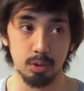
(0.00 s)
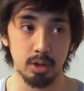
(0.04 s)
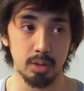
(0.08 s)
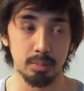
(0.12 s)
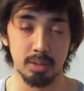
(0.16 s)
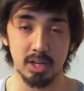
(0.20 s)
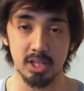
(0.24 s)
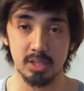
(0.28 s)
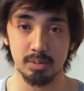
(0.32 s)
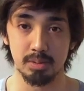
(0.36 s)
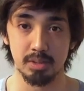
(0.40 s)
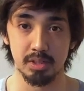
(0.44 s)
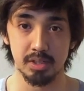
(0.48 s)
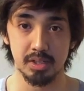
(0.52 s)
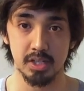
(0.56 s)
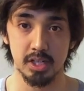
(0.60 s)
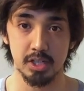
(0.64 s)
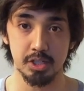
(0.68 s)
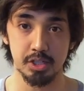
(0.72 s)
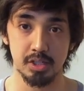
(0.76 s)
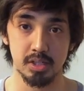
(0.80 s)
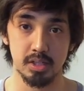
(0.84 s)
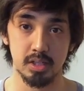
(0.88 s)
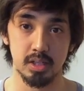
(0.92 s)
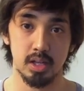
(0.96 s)
bucks per
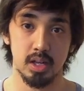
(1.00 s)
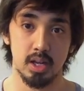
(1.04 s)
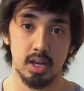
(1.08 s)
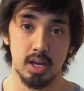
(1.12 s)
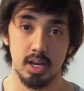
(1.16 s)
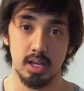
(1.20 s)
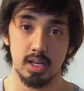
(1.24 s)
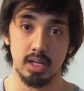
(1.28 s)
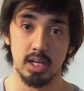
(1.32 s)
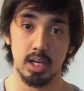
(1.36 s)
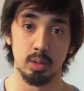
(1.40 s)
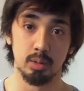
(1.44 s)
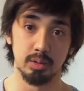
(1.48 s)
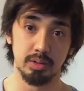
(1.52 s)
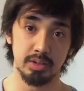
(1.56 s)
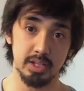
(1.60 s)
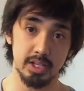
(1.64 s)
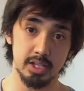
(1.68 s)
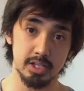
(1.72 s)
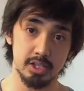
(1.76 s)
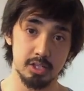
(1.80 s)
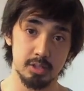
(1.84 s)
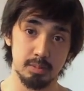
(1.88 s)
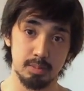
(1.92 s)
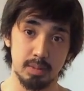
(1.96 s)
session. Now with
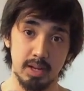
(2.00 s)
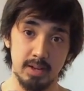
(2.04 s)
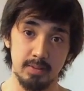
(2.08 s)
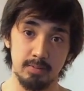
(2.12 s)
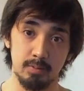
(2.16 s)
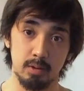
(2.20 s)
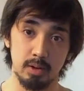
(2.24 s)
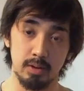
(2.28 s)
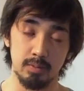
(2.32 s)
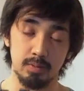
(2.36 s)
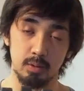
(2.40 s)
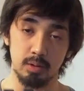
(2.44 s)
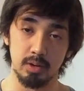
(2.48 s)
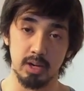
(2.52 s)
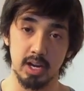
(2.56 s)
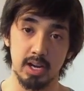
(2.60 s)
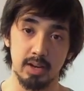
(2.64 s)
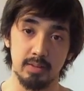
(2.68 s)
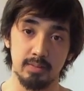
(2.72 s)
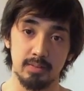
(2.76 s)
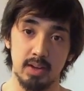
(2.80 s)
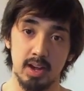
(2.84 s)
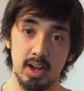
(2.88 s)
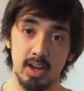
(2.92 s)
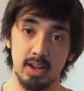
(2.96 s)
this, you pay
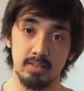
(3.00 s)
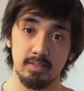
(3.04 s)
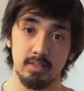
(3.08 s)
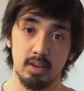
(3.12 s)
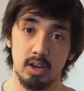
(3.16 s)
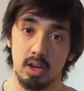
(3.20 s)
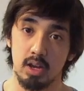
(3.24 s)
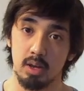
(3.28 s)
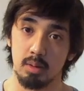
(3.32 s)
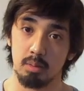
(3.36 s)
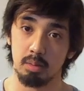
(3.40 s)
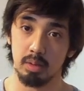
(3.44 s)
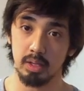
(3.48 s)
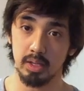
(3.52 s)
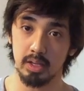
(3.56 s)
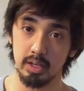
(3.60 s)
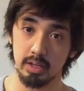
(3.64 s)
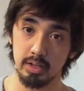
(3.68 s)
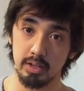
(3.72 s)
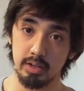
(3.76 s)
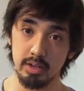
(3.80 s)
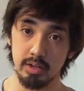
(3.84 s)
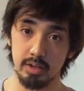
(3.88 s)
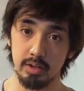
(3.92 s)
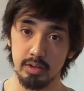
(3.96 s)
$44.95, but
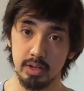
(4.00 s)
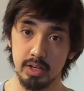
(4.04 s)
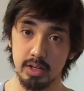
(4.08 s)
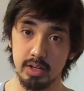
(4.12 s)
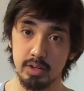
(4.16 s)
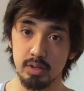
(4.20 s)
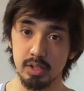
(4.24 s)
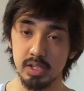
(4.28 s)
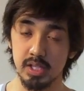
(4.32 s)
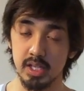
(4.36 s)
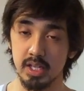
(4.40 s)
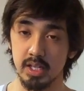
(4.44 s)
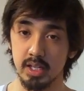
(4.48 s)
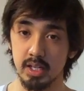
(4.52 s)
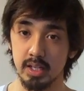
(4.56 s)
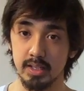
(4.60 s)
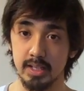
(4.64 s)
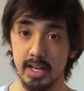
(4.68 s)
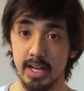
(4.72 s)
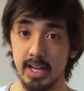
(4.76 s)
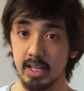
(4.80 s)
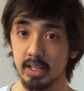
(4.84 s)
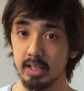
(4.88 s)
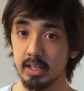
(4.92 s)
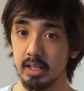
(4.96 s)
you can use it
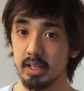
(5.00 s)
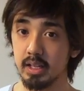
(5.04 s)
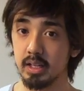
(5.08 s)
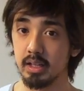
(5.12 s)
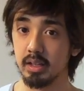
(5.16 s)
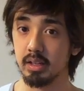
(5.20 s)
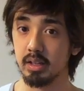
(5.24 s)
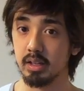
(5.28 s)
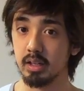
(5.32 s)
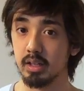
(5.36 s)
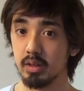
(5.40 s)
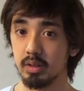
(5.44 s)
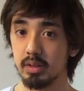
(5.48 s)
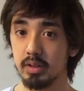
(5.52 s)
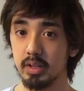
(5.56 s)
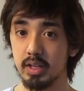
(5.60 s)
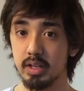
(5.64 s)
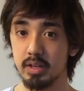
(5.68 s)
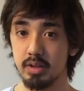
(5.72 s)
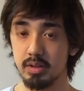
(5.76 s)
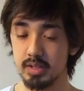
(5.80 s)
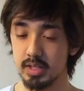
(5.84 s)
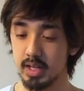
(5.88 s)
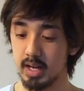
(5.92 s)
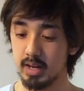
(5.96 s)
daily. You know, you can
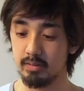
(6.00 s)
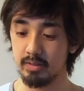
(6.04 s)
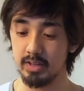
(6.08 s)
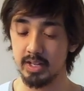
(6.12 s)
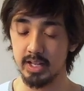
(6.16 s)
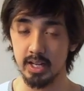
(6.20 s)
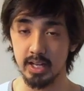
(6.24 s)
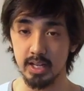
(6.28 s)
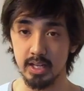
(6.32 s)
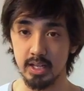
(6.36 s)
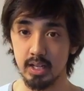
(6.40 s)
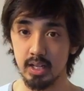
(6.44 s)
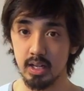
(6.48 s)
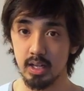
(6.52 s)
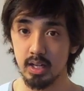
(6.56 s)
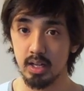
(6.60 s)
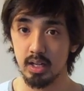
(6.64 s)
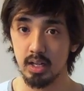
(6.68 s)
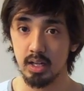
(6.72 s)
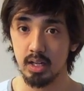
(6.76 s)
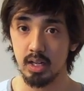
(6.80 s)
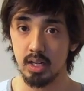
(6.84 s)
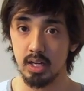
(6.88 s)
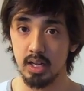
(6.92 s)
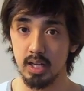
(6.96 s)
use it every day,
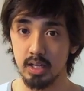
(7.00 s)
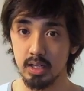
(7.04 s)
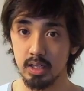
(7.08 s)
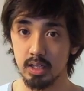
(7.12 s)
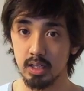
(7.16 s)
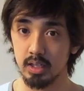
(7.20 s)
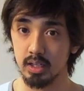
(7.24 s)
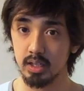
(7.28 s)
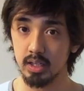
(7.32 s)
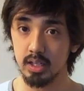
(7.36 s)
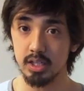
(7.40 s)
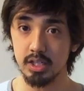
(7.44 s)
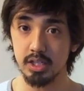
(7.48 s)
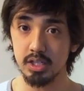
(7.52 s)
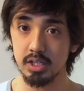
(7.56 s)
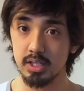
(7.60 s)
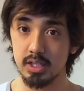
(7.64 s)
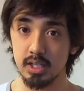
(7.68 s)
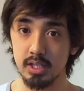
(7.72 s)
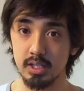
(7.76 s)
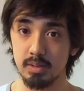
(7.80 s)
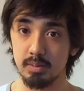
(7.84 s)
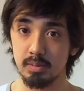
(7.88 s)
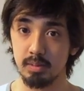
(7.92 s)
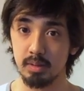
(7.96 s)
and it just
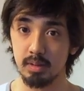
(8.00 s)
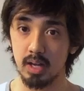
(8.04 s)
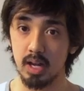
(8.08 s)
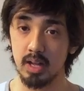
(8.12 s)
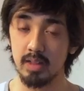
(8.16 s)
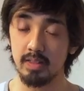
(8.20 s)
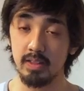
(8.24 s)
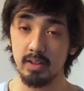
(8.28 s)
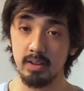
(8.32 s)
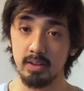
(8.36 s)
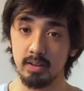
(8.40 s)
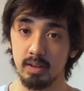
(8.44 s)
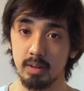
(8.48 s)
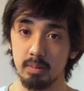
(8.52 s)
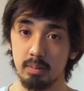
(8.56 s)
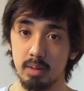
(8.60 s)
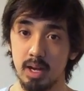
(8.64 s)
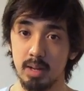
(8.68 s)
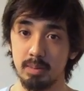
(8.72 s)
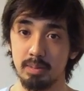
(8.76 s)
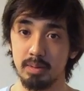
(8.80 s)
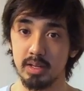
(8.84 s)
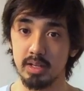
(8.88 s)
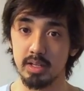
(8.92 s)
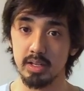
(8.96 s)
does, I think, in my
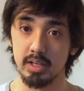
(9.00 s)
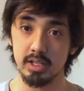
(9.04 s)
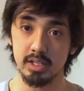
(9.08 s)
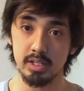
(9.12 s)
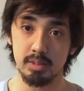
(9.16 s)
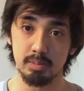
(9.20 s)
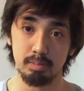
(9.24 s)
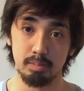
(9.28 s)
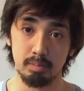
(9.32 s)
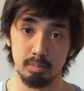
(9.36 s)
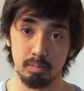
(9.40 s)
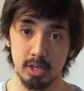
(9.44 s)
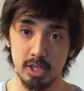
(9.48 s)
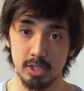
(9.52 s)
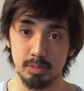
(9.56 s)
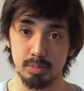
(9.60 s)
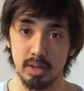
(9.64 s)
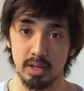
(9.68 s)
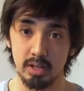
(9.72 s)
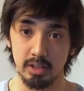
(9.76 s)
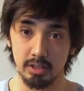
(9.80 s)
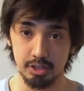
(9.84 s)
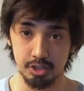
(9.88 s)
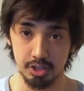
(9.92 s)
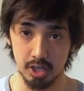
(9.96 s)
opinion, does a much
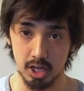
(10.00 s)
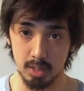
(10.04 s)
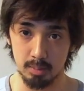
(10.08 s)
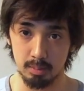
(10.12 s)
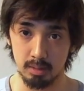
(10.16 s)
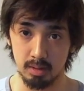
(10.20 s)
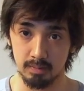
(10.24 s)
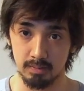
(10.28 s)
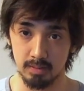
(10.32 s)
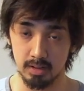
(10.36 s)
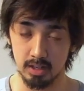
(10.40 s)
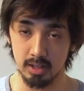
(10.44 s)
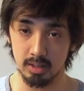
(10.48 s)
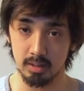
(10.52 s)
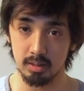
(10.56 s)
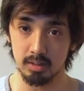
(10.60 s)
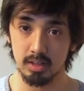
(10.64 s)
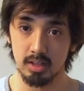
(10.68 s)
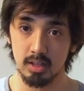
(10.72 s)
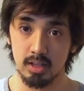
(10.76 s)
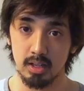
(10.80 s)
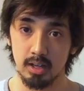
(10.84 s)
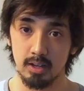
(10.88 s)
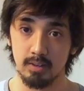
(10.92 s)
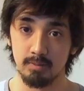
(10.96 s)
better job
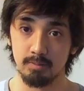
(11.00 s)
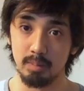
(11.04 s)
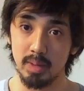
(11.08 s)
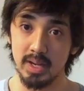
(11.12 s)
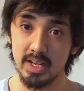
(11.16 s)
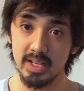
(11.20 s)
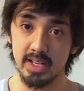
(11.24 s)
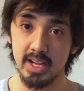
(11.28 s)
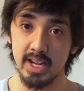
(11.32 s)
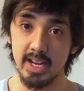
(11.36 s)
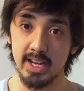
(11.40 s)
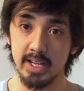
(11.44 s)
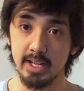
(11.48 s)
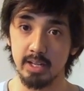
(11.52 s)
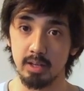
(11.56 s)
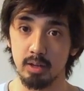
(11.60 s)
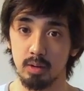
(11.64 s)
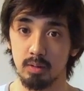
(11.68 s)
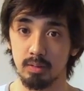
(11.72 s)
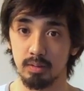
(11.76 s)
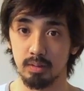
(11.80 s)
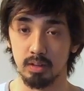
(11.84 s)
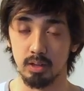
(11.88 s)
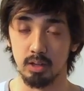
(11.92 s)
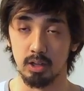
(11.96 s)
of maintaining
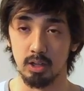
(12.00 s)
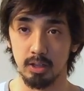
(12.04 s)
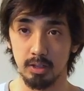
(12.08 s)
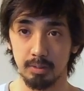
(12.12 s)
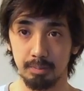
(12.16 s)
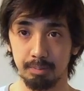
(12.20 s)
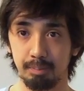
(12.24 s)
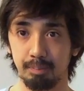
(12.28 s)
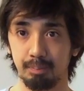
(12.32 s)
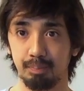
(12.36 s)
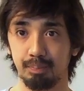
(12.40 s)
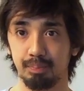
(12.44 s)
overall,